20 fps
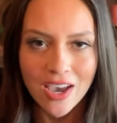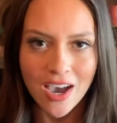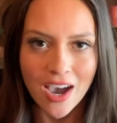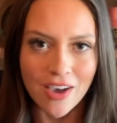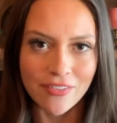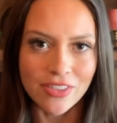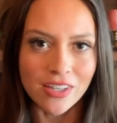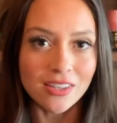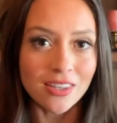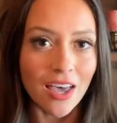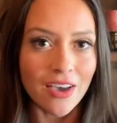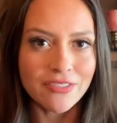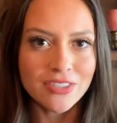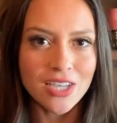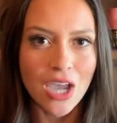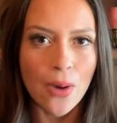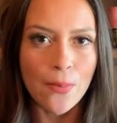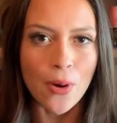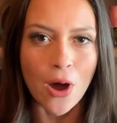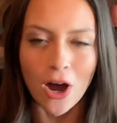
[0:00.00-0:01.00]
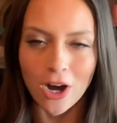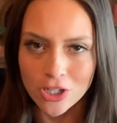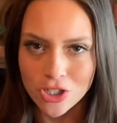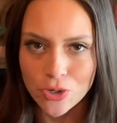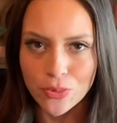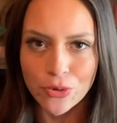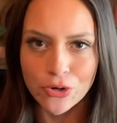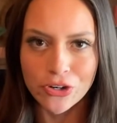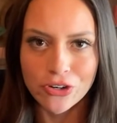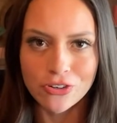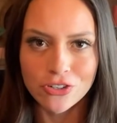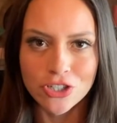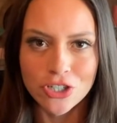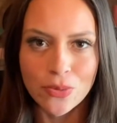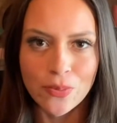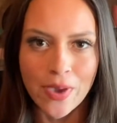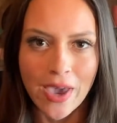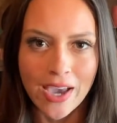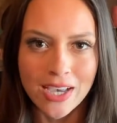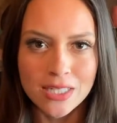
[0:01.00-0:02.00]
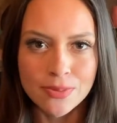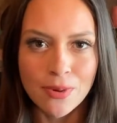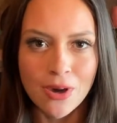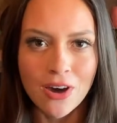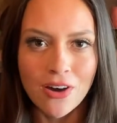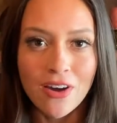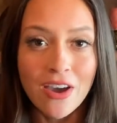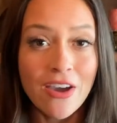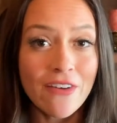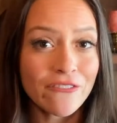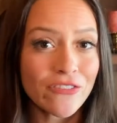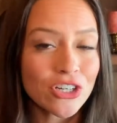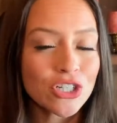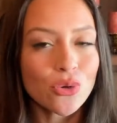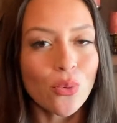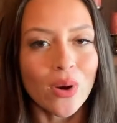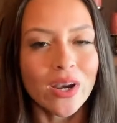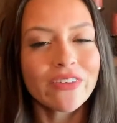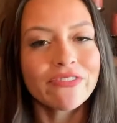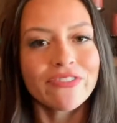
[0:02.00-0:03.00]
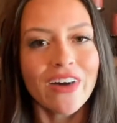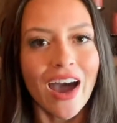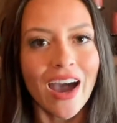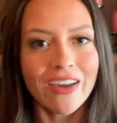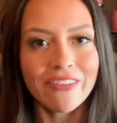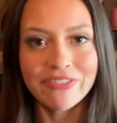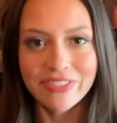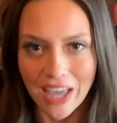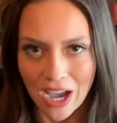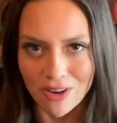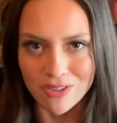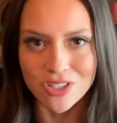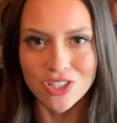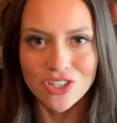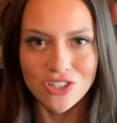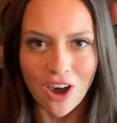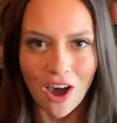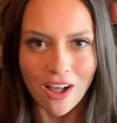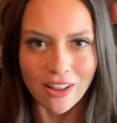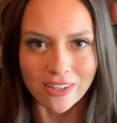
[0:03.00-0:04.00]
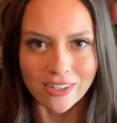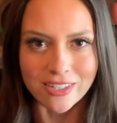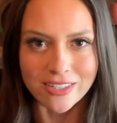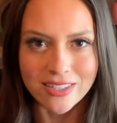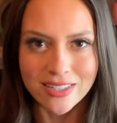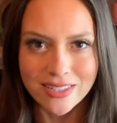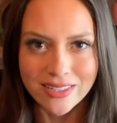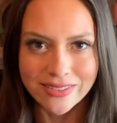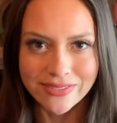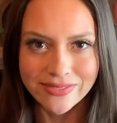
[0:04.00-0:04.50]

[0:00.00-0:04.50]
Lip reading: of the Loves Cup Entrepreneurship Expo for $25,000.